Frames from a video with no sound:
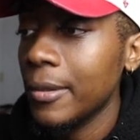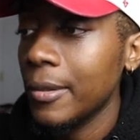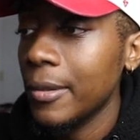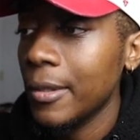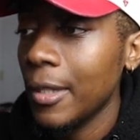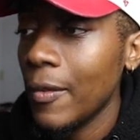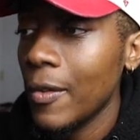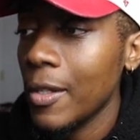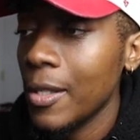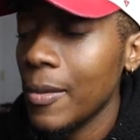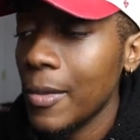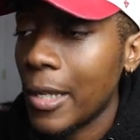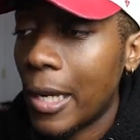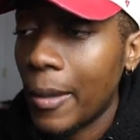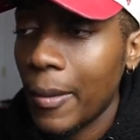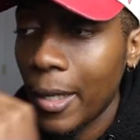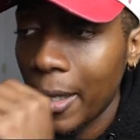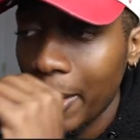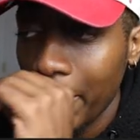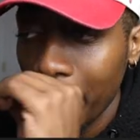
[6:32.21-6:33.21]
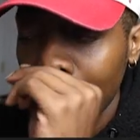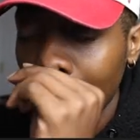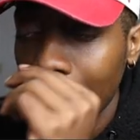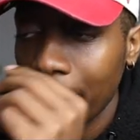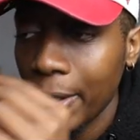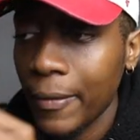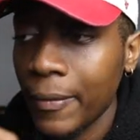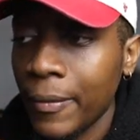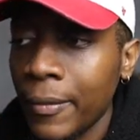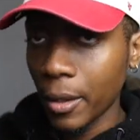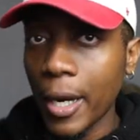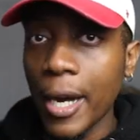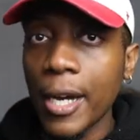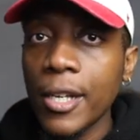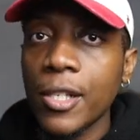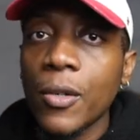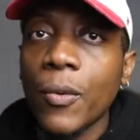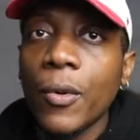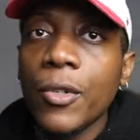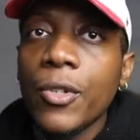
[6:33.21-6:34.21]
Give it some time to import. All right,
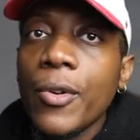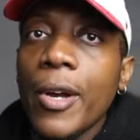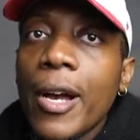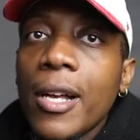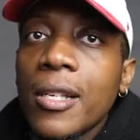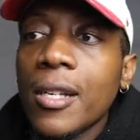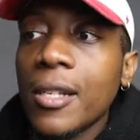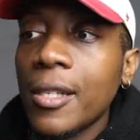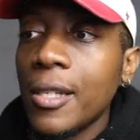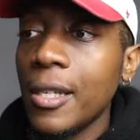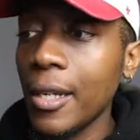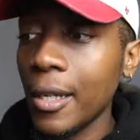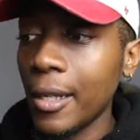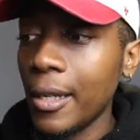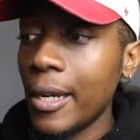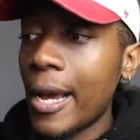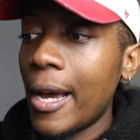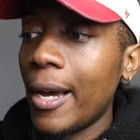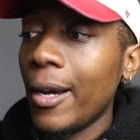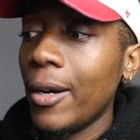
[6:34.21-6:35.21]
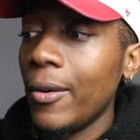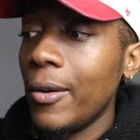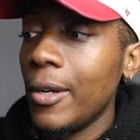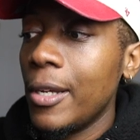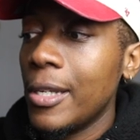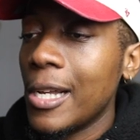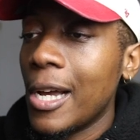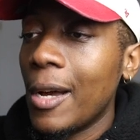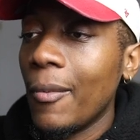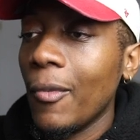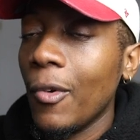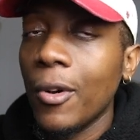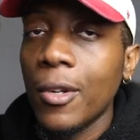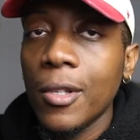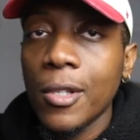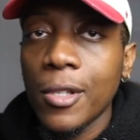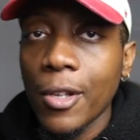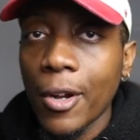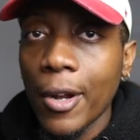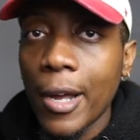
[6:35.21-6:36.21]
so what you guys are seeing now is how I'm going to
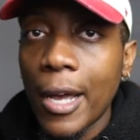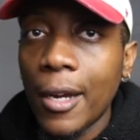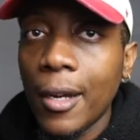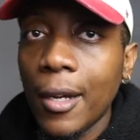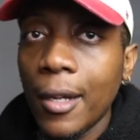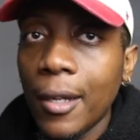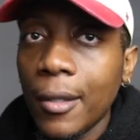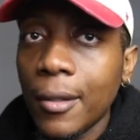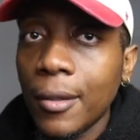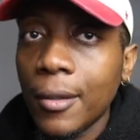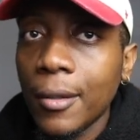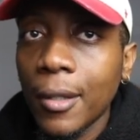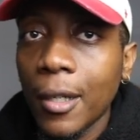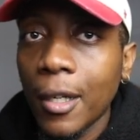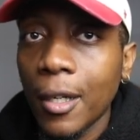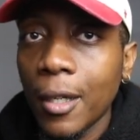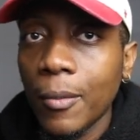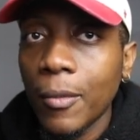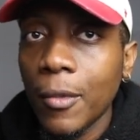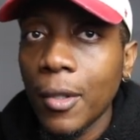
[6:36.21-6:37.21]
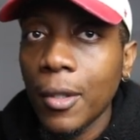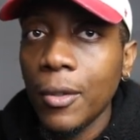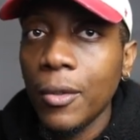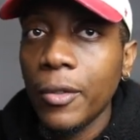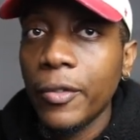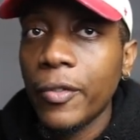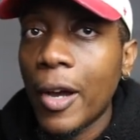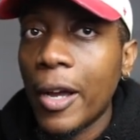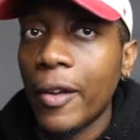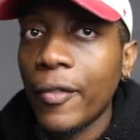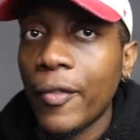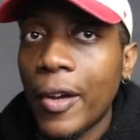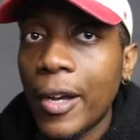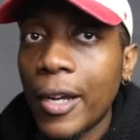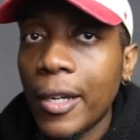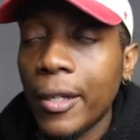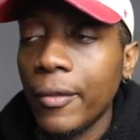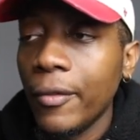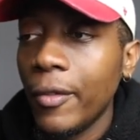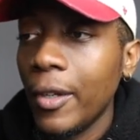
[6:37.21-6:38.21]
start editing the new 5
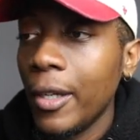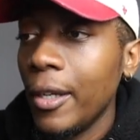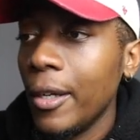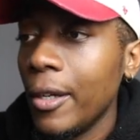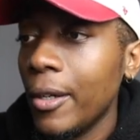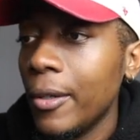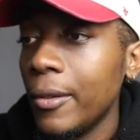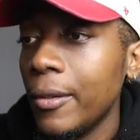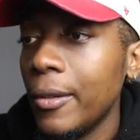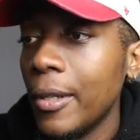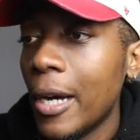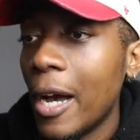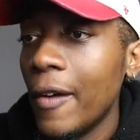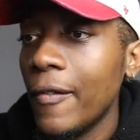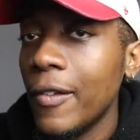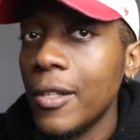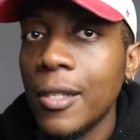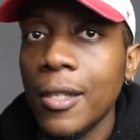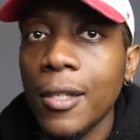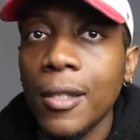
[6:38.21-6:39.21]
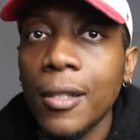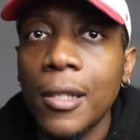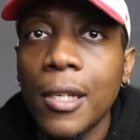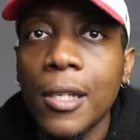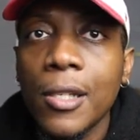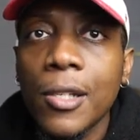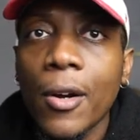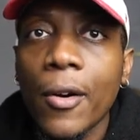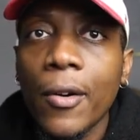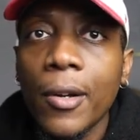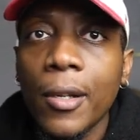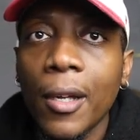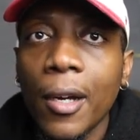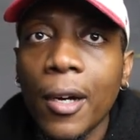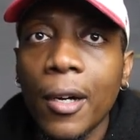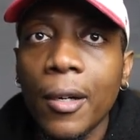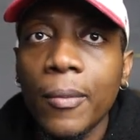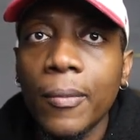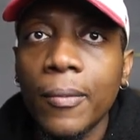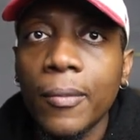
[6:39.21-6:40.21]
video. Obviously, it's already
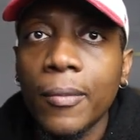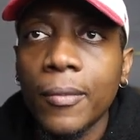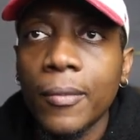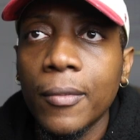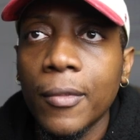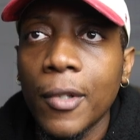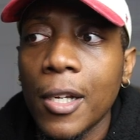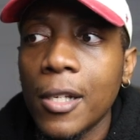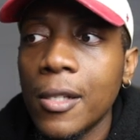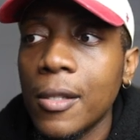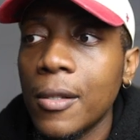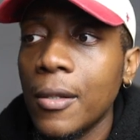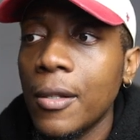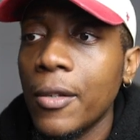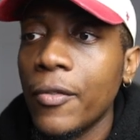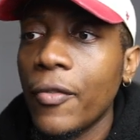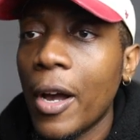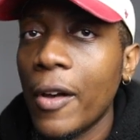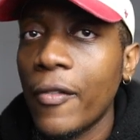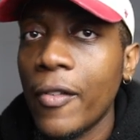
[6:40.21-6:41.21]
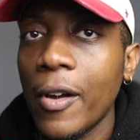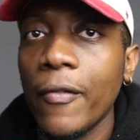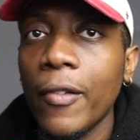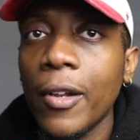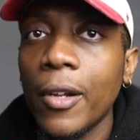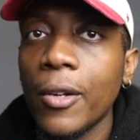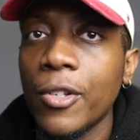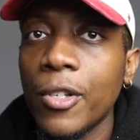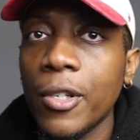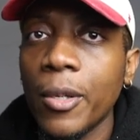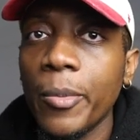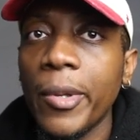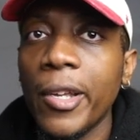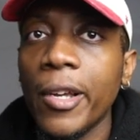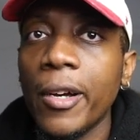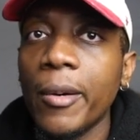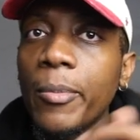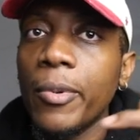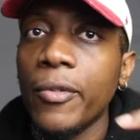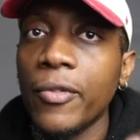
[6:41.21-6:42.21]
up, because the 5 video should be
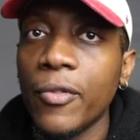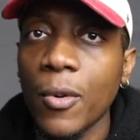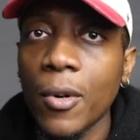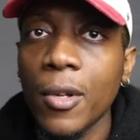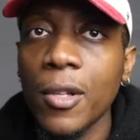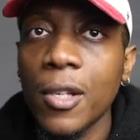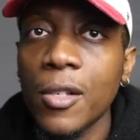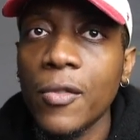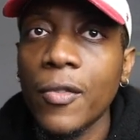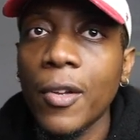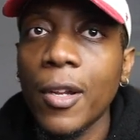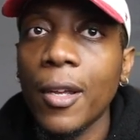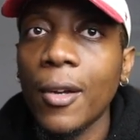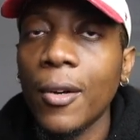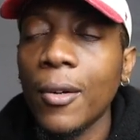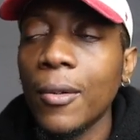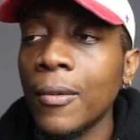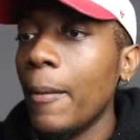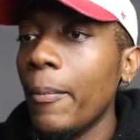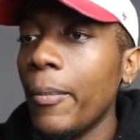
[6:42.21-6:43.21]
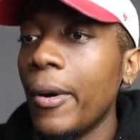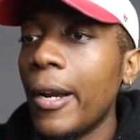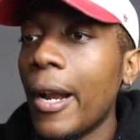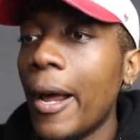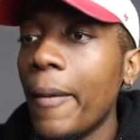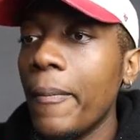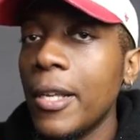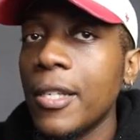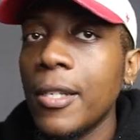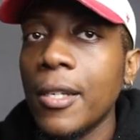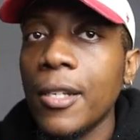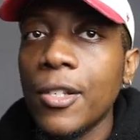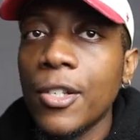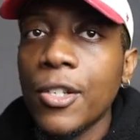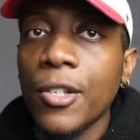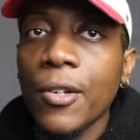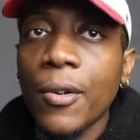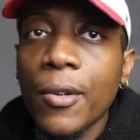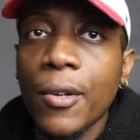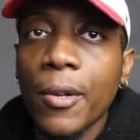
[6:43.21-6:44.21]
up before this video, but I'm basically just
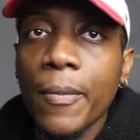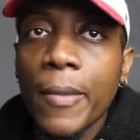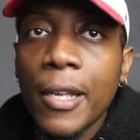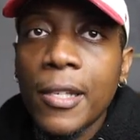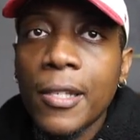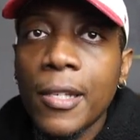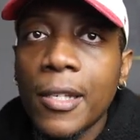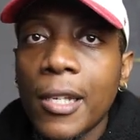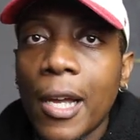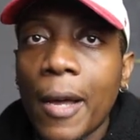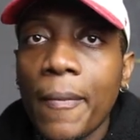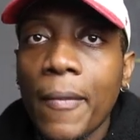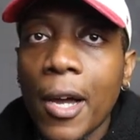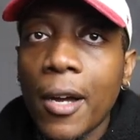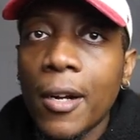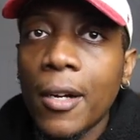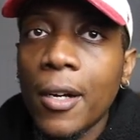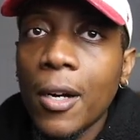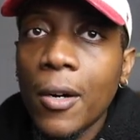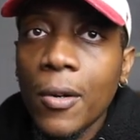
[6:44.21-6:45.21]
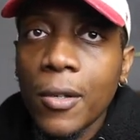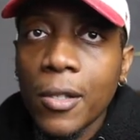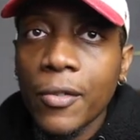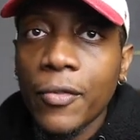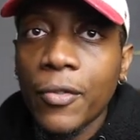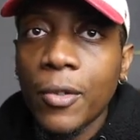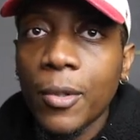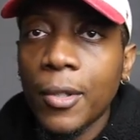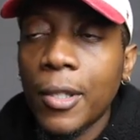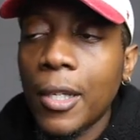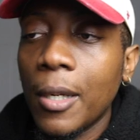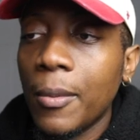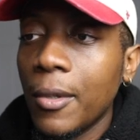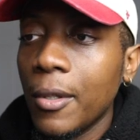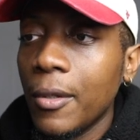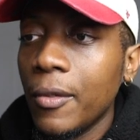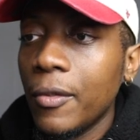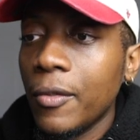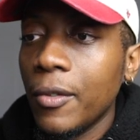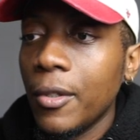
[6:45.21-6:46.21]
showing you the basics. I'm not going to go into full depth
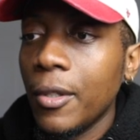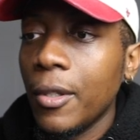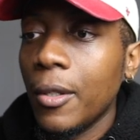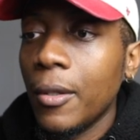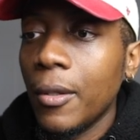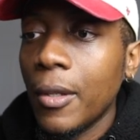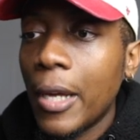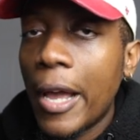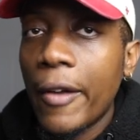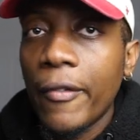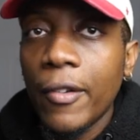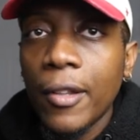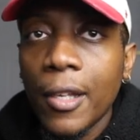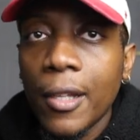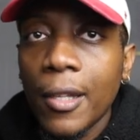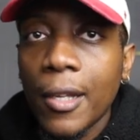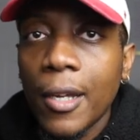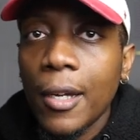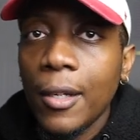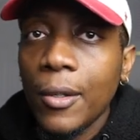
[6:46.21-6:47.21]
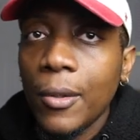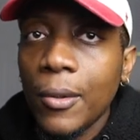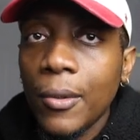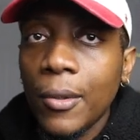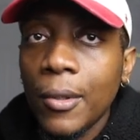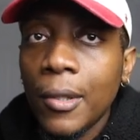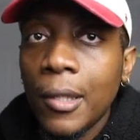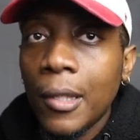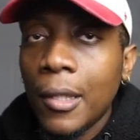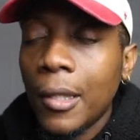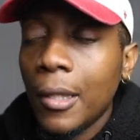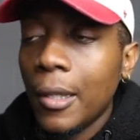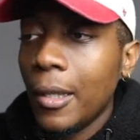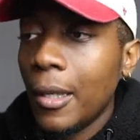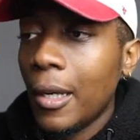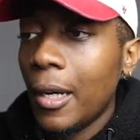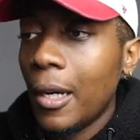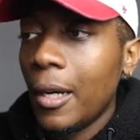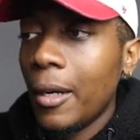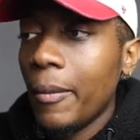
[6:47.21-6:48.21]
of, you know, everything that I do,
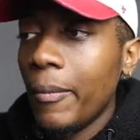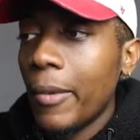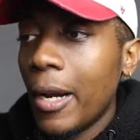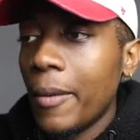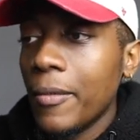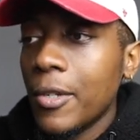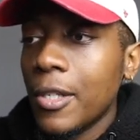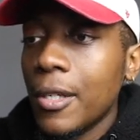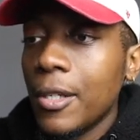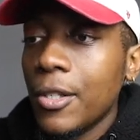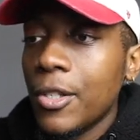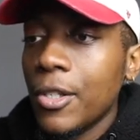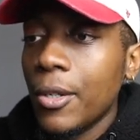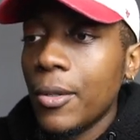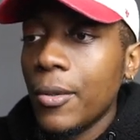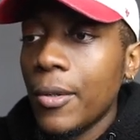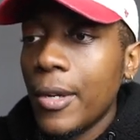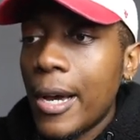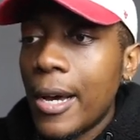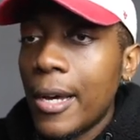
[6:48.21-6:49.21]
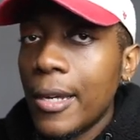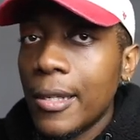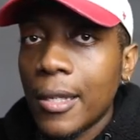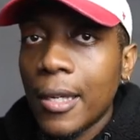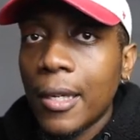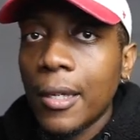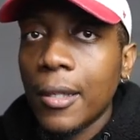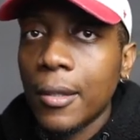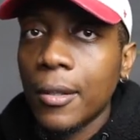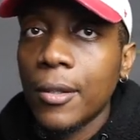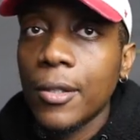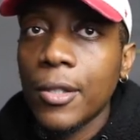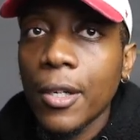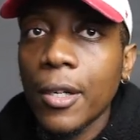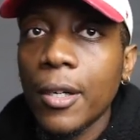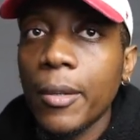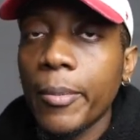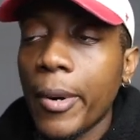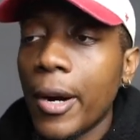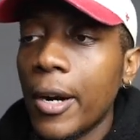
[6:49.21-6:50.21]
but I'm just going to show you guys like
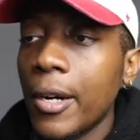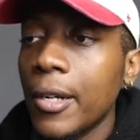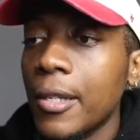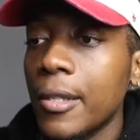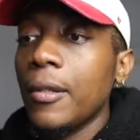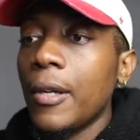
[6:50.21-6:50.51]
certain parts.